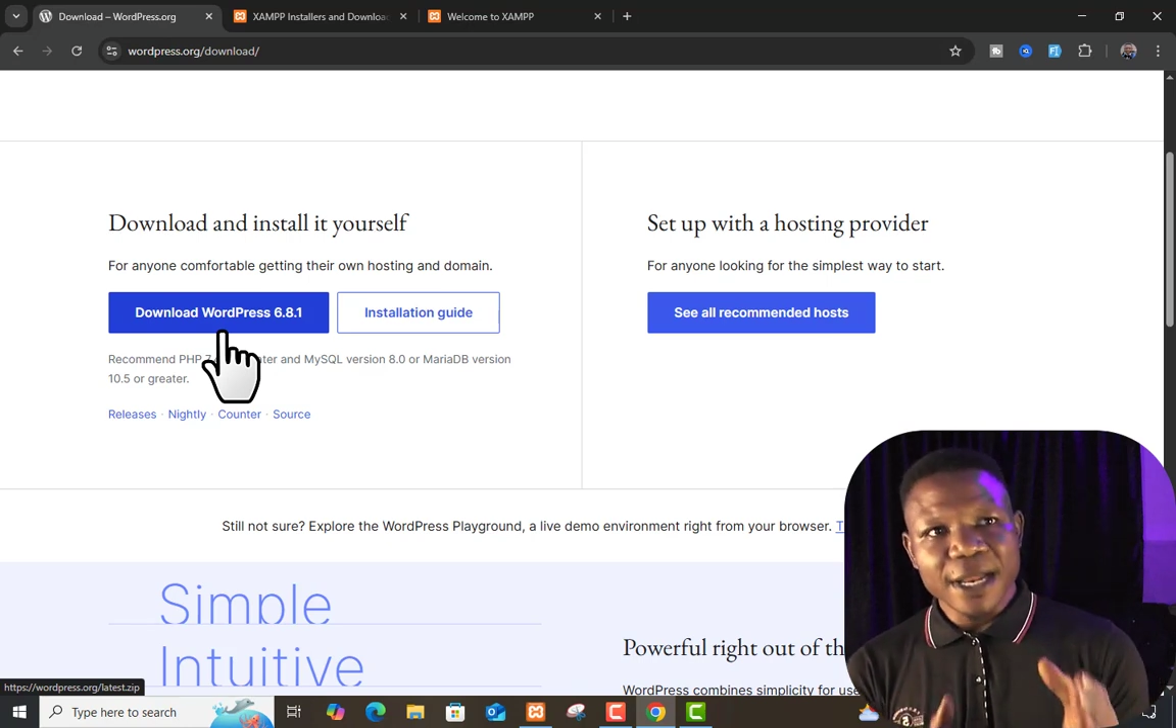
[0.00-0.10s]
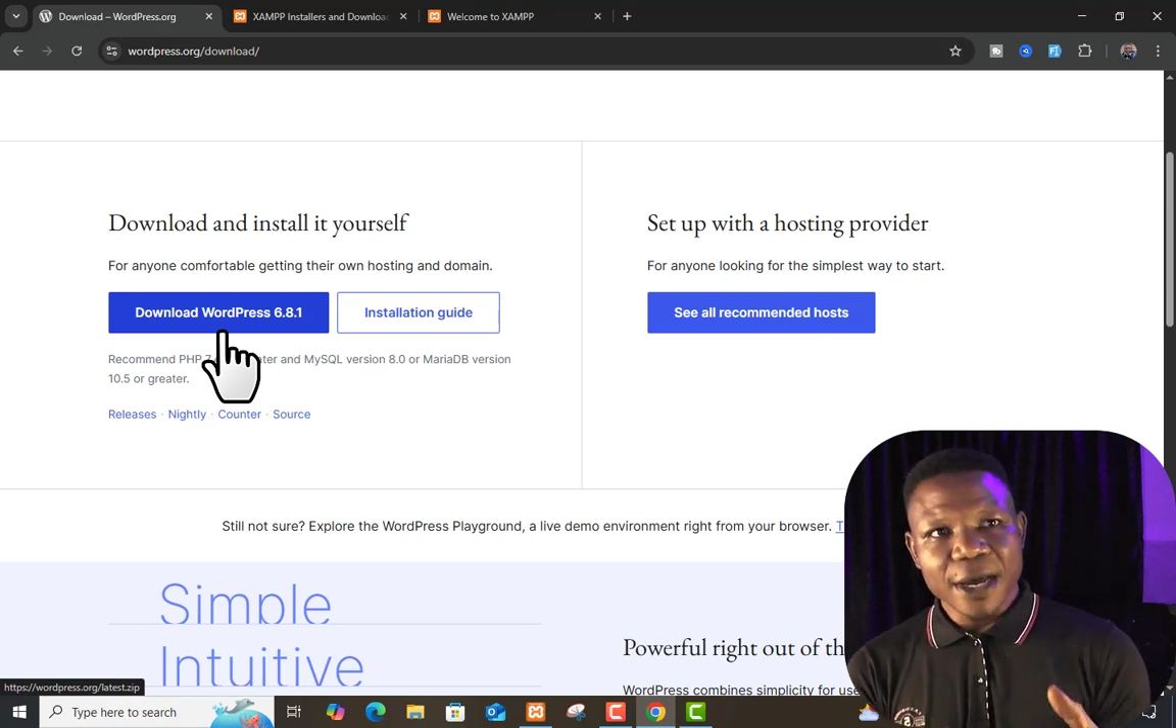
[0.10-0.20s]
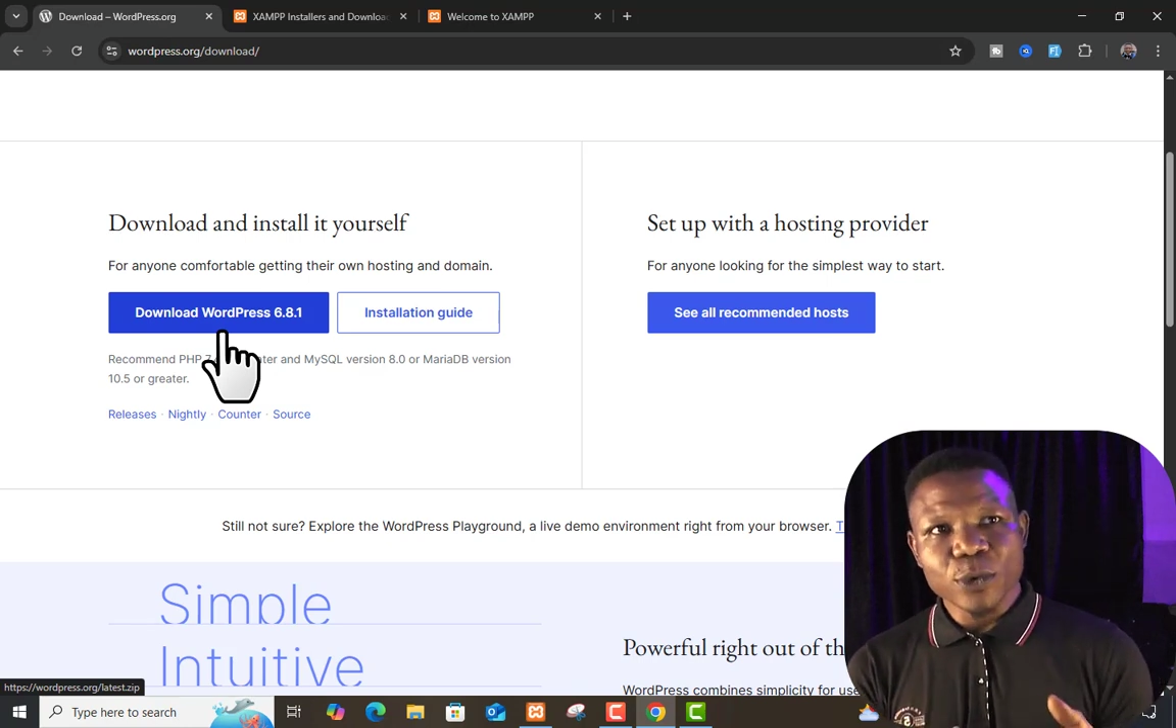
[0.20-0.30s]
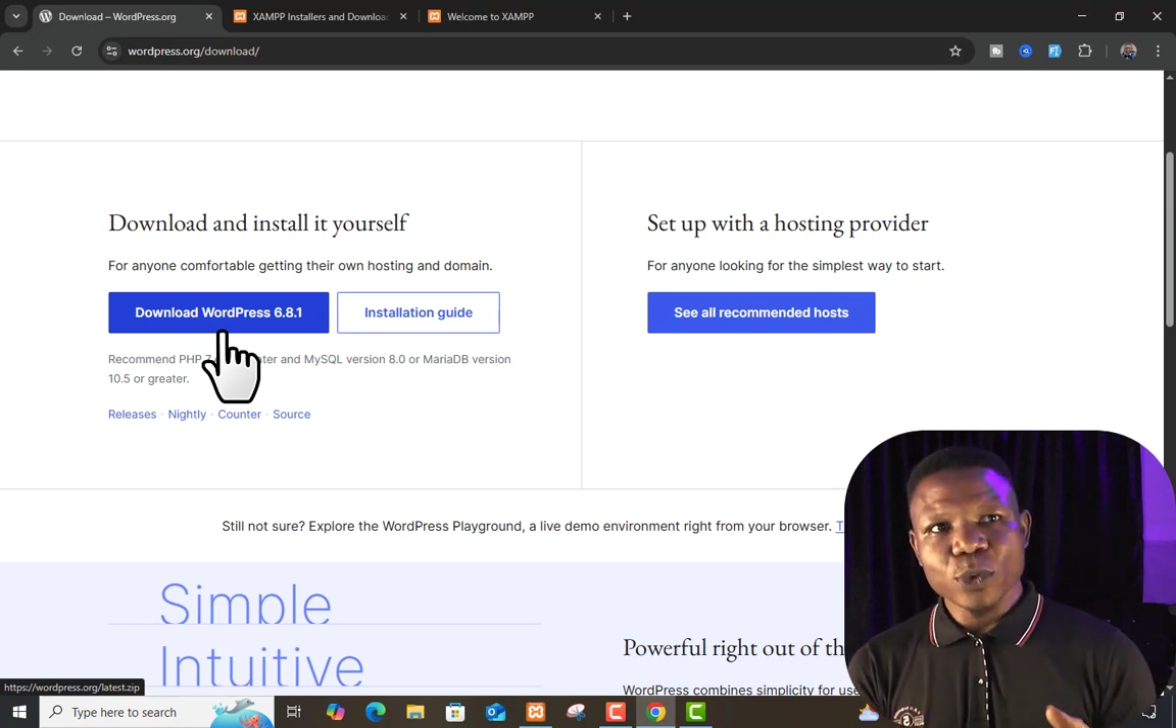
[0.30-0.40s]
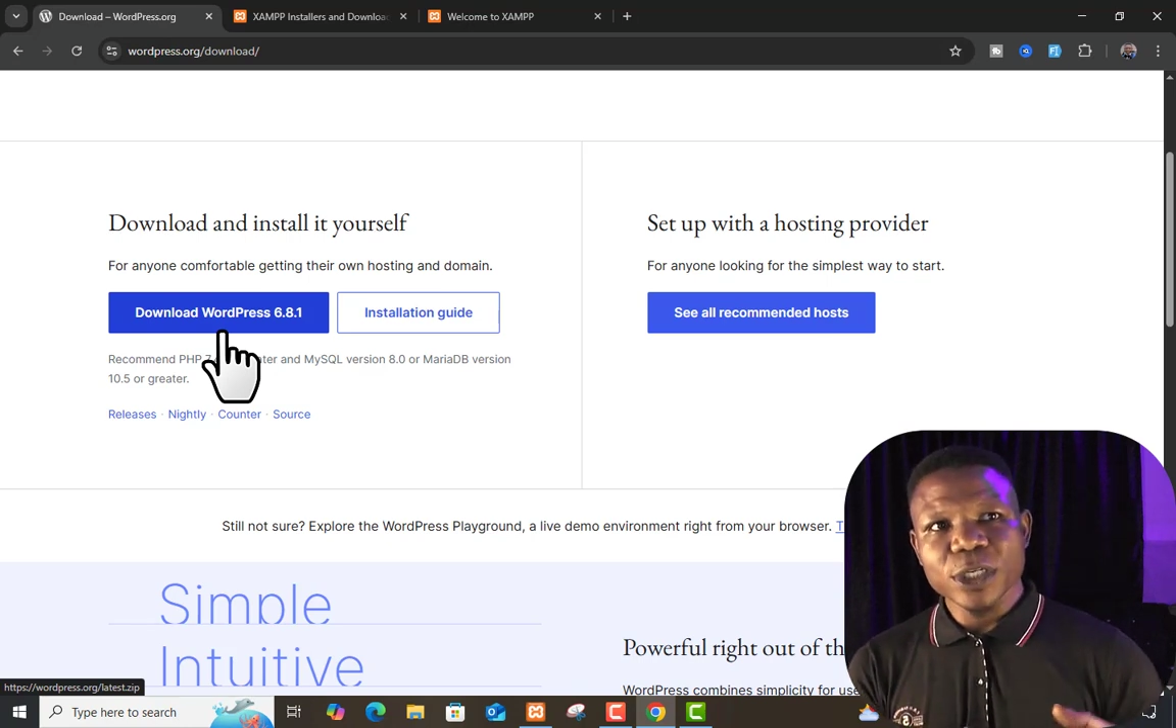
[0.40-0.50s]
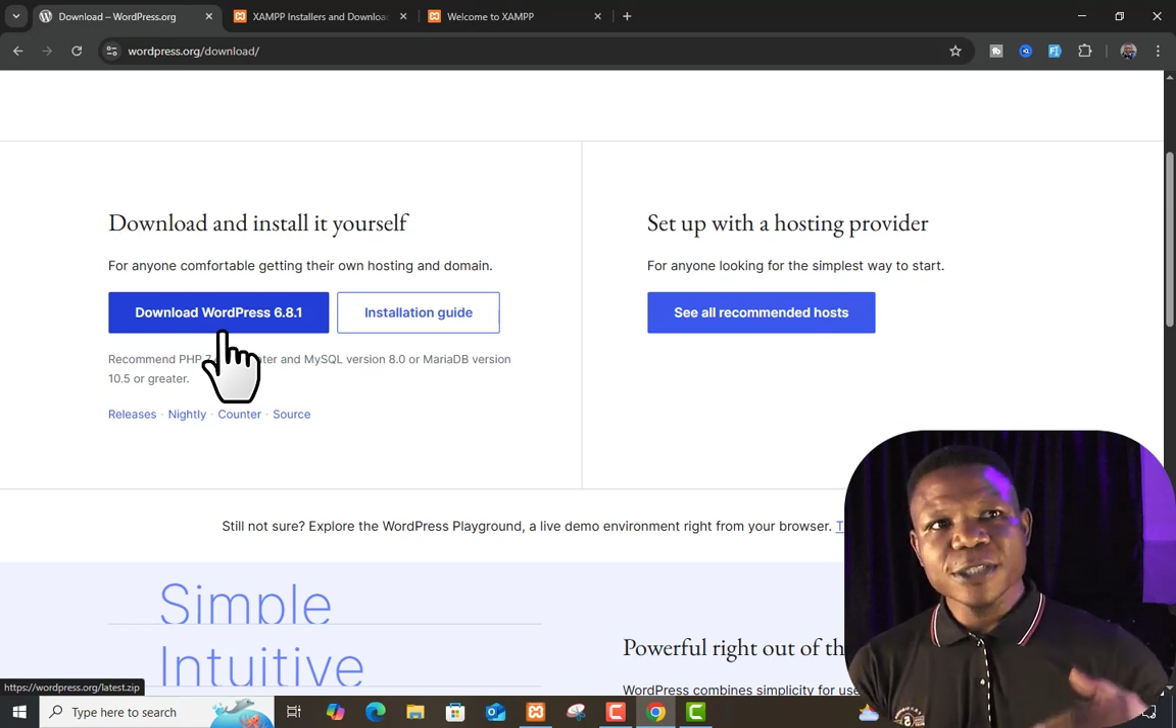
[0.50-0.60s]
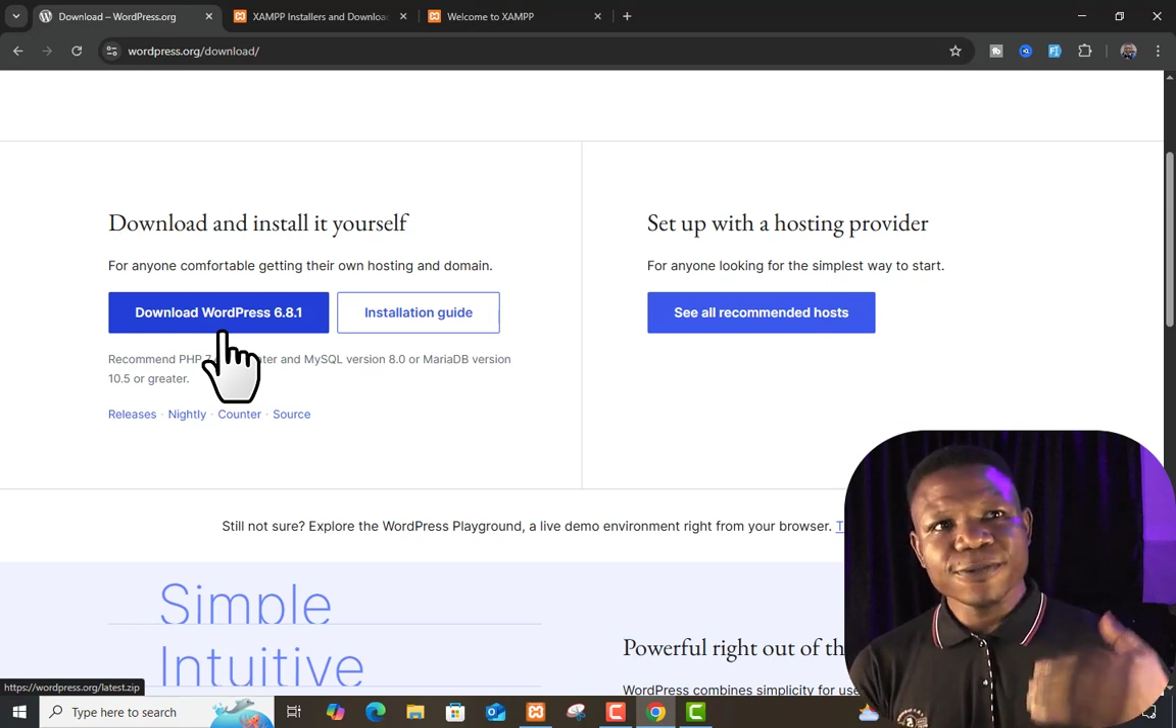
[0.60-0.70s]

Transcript: language